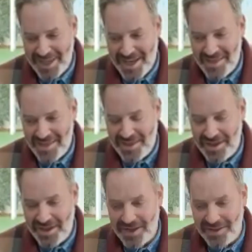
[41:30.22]

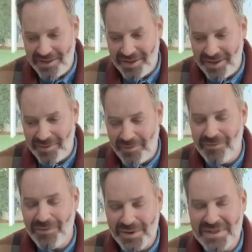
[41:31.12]
The
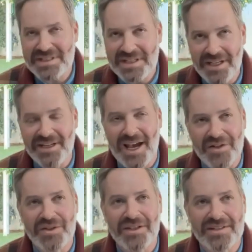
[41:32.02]
first scene
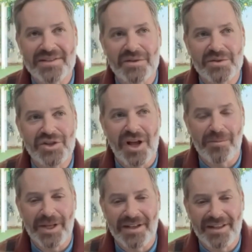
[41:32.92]
actually is those
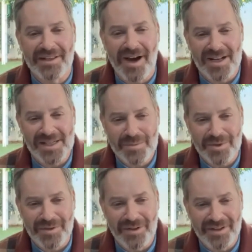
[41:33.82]
gentlemen in the
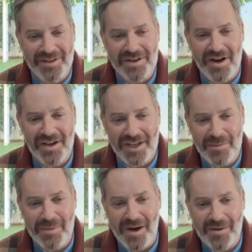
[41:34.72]
hospital, and they're talking
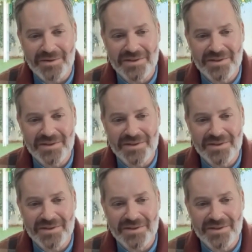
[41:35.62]
about,